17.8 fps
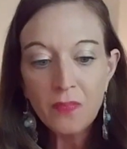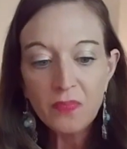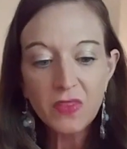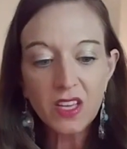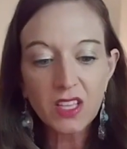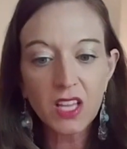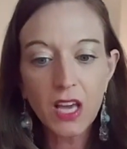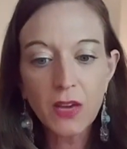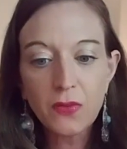
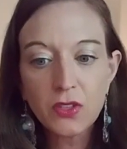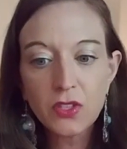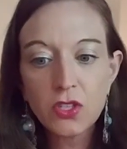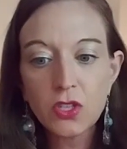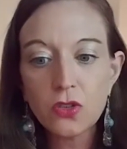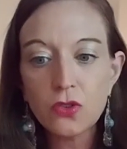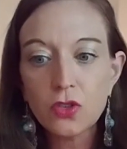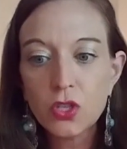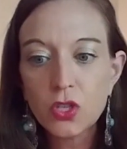Life is
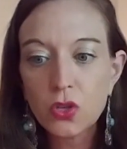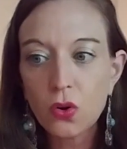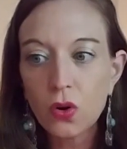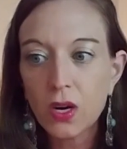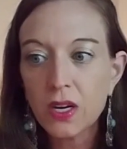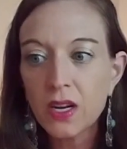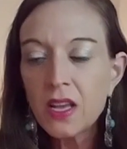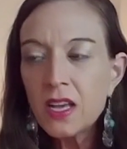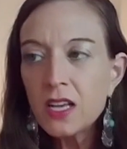too
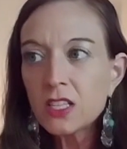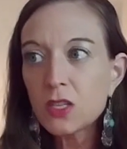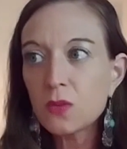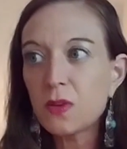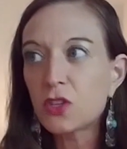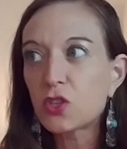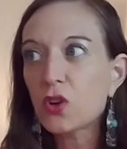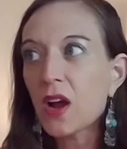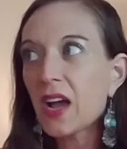short to be
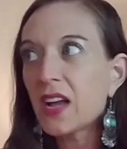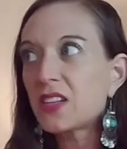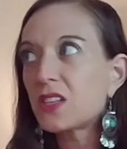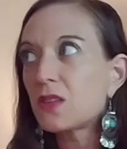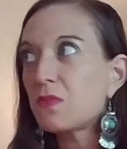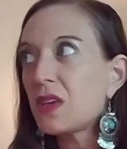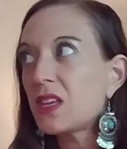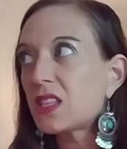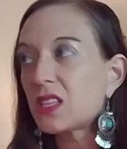trying to
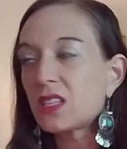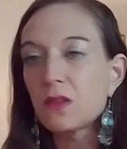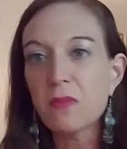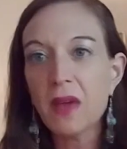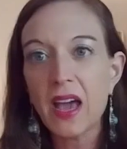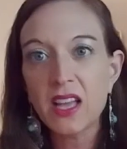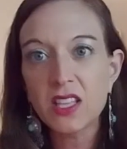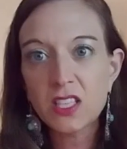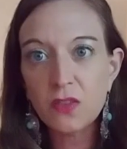meet the
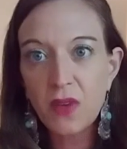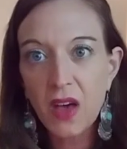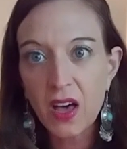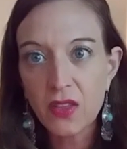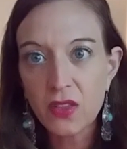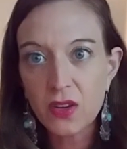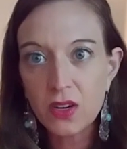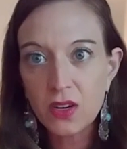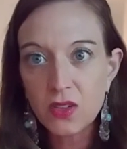demands of
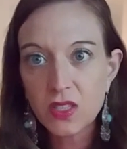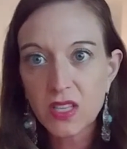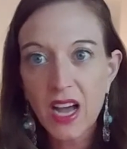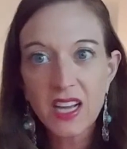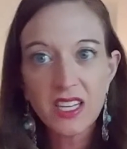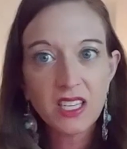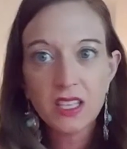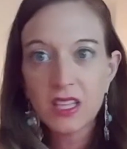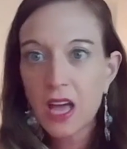others. I
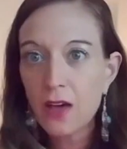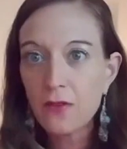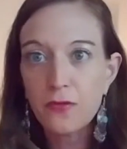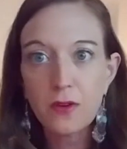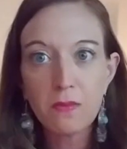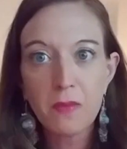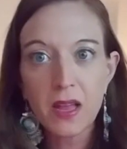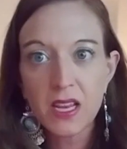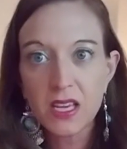did that for
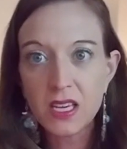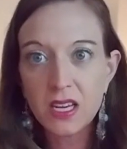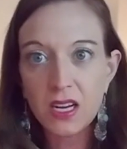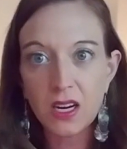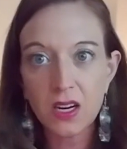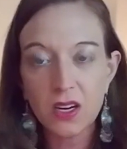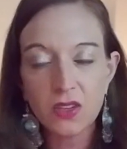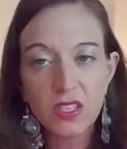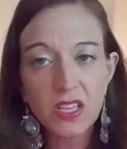many
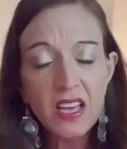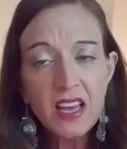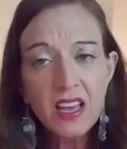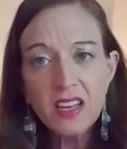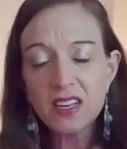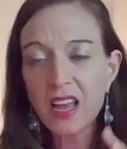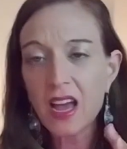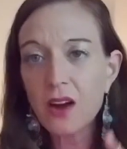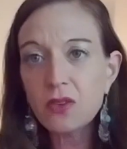years.
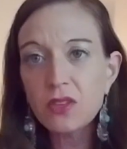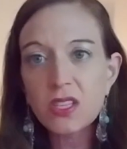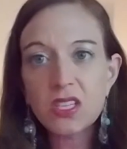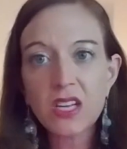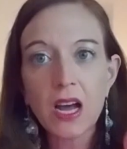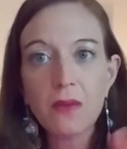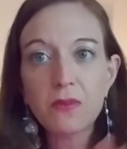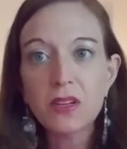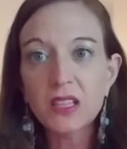Now is a
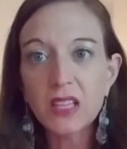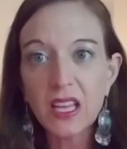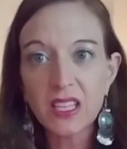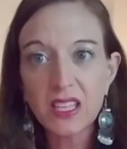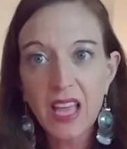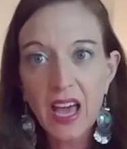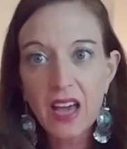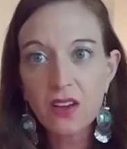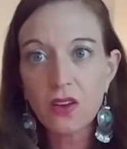time to let
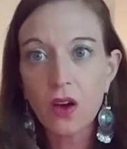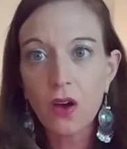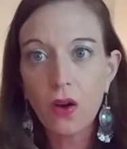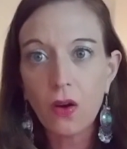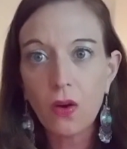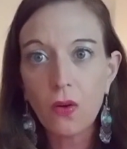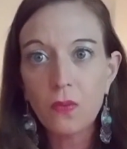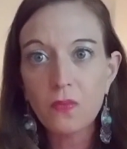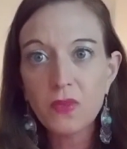that
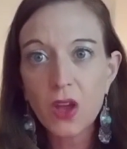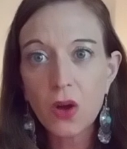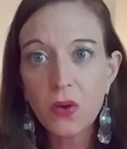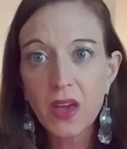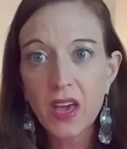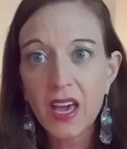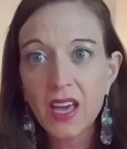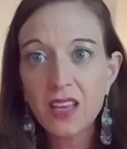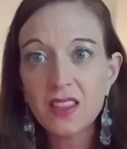go,
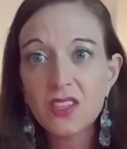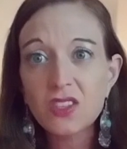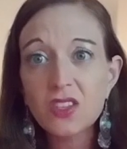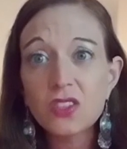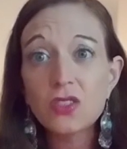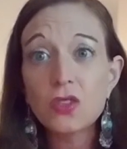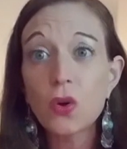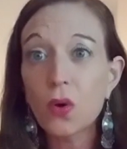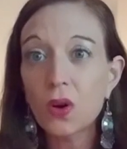okay? This
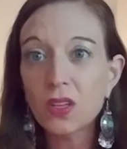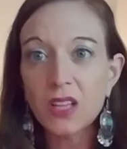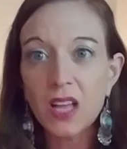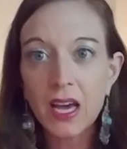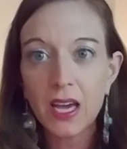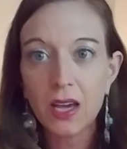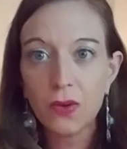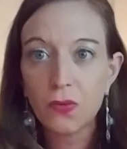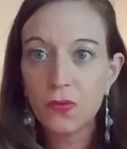is your
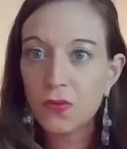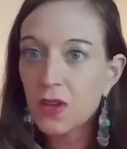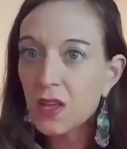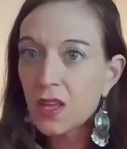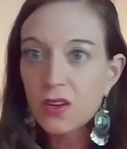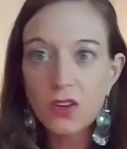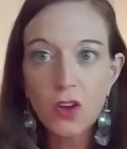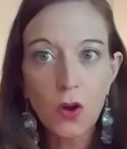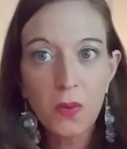life,
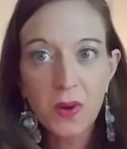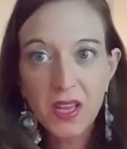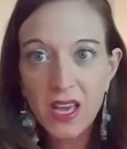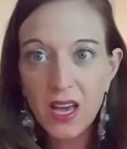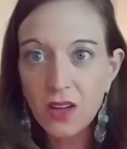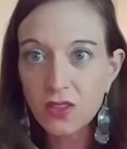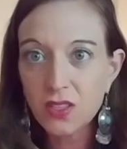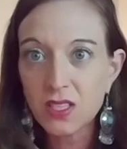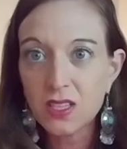nobody
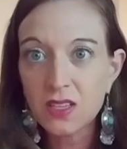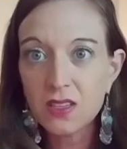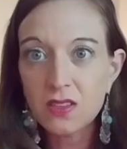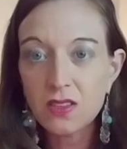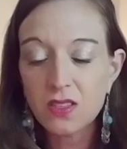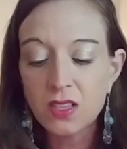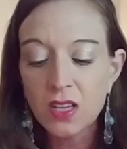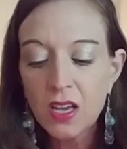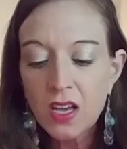
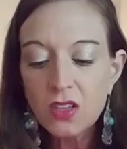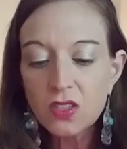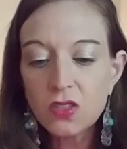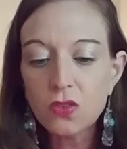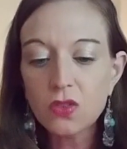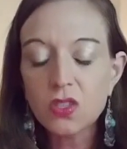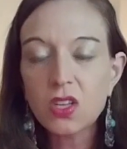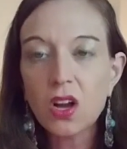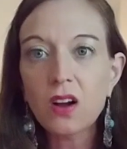else's. So
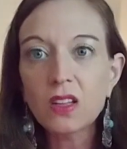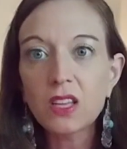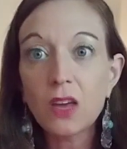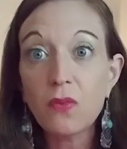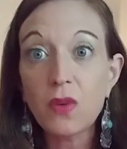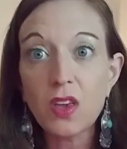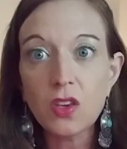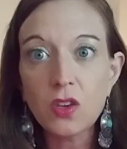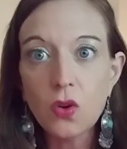start
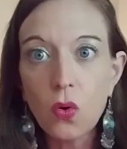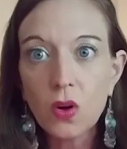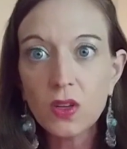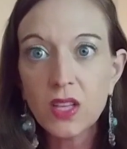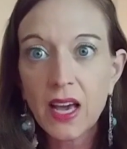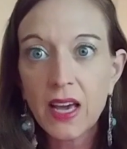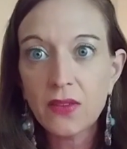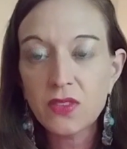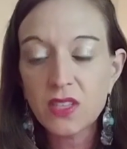living your
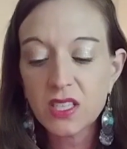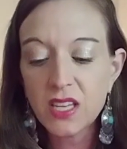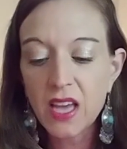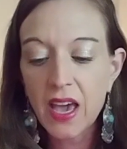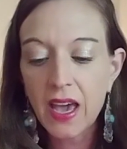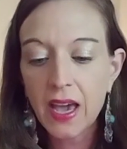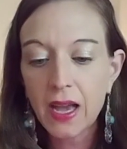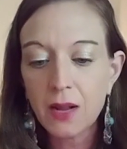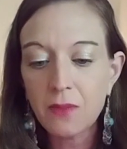life
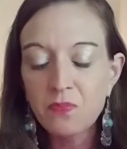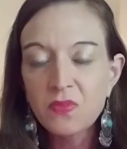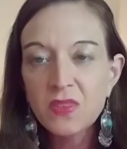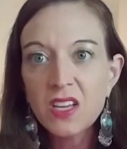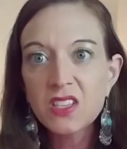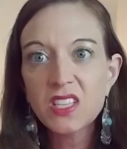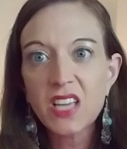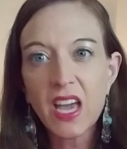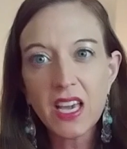today.
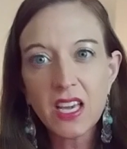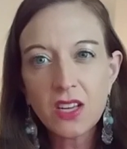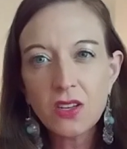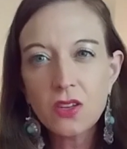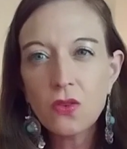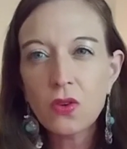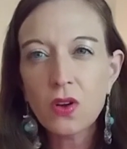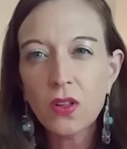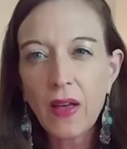Take a
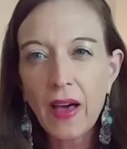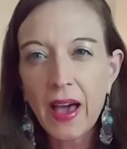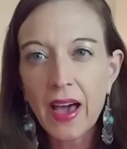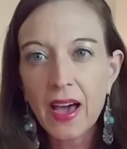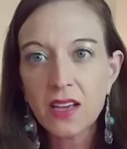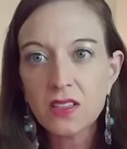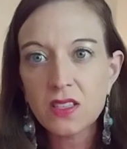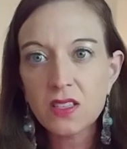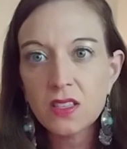new
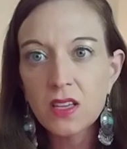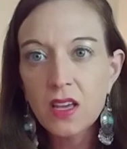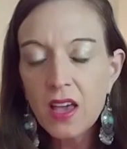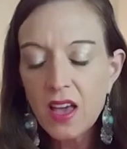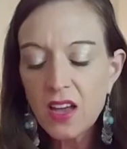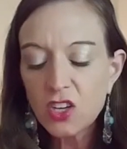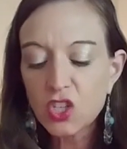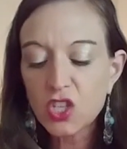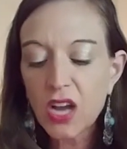class.
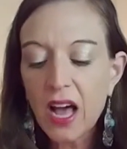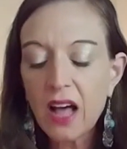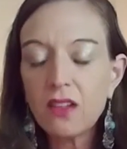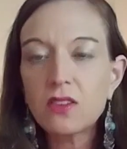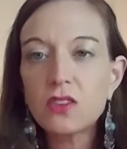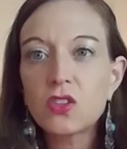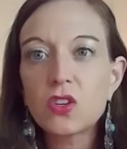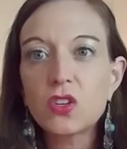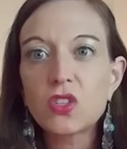
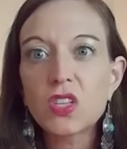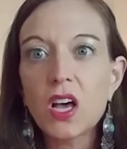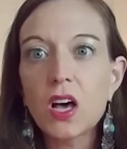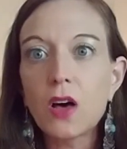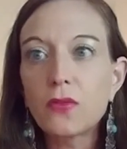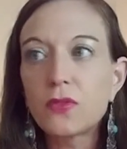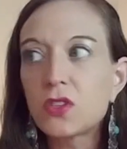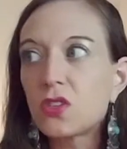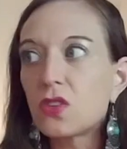Challenge
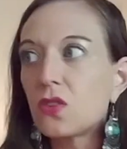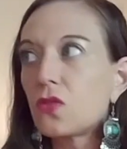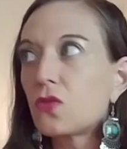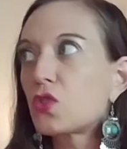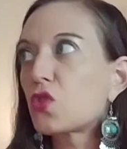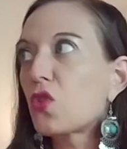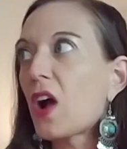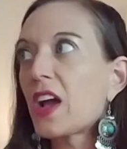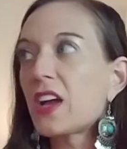yourself to
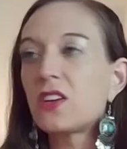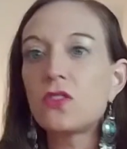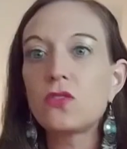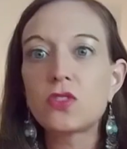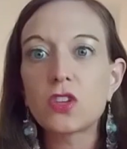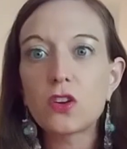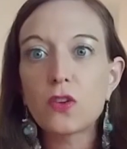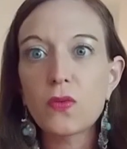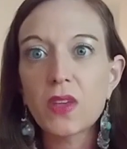try a new
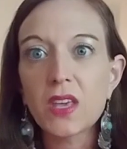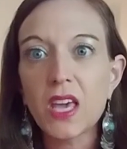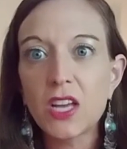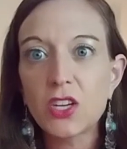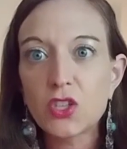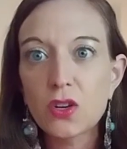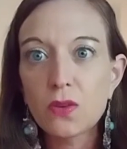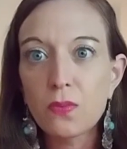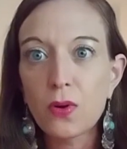
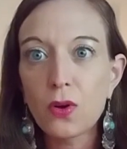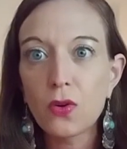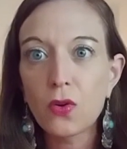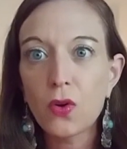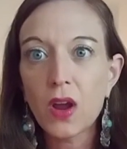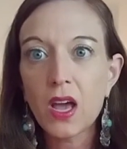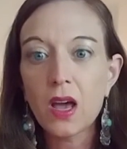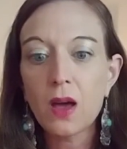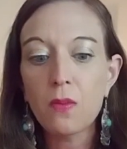certification
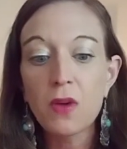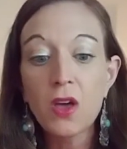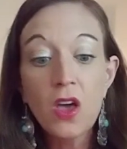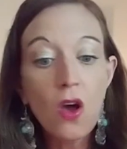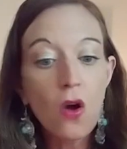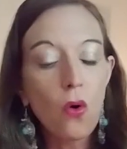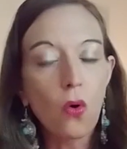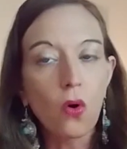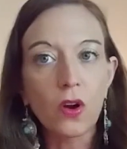program
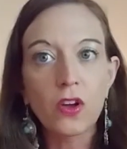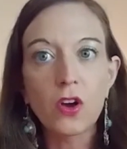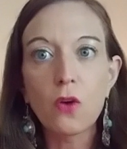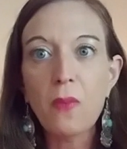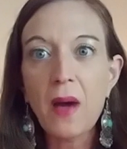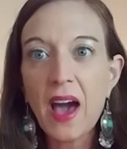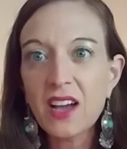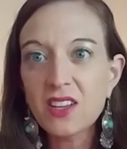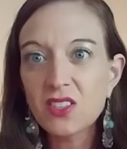or go
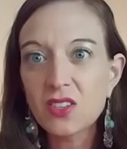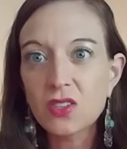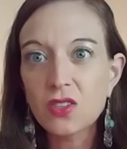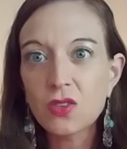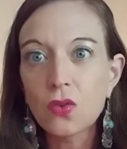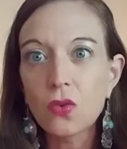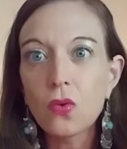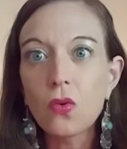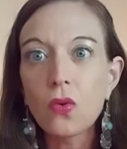back to
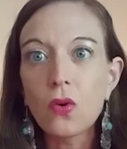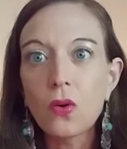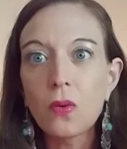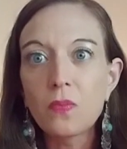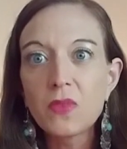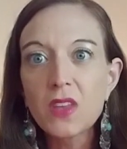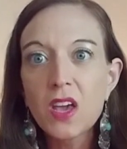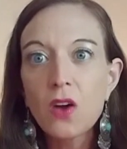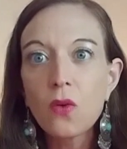school.
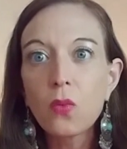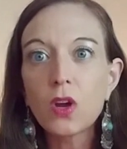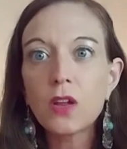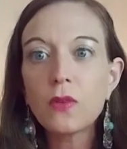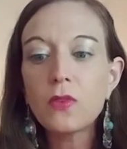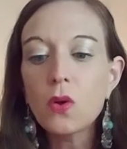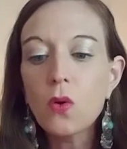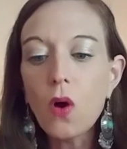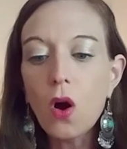What have
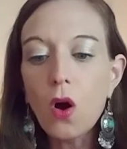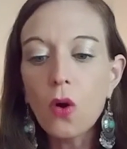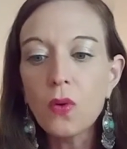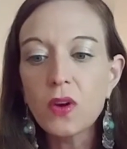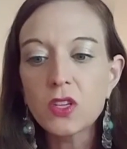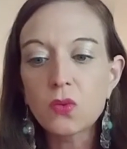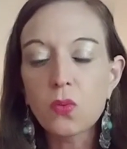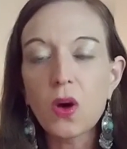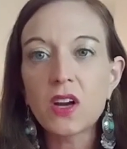you
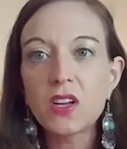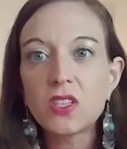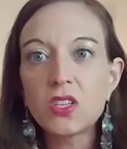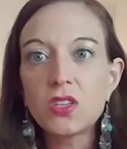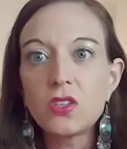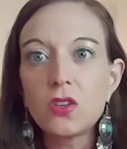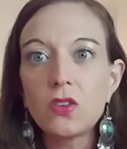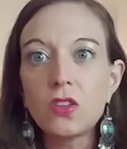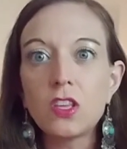always wanted to
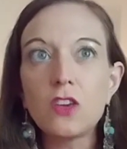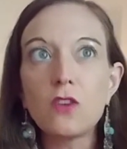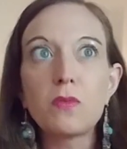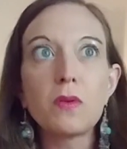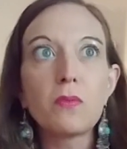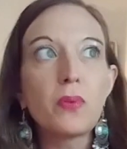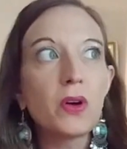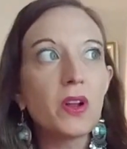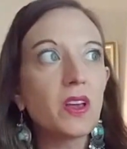do that you've
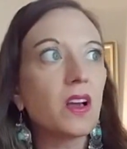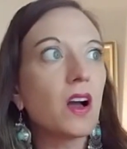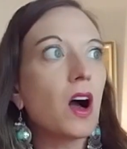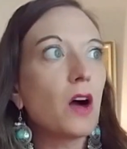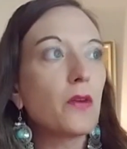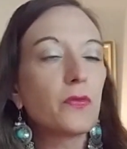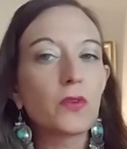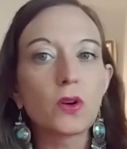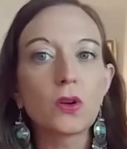been putting
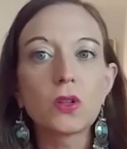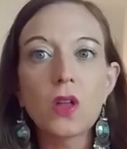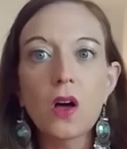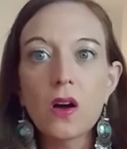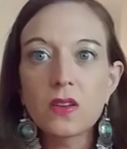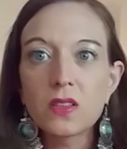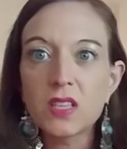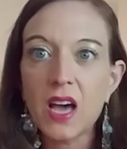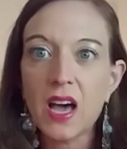off for a
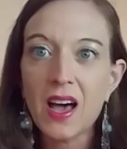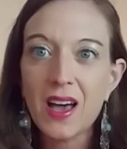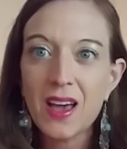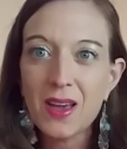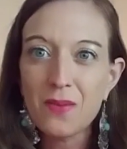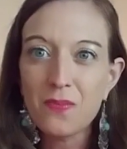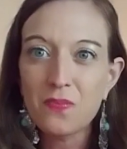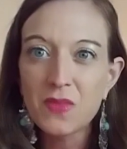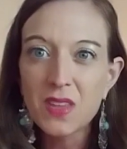long
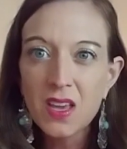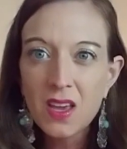time?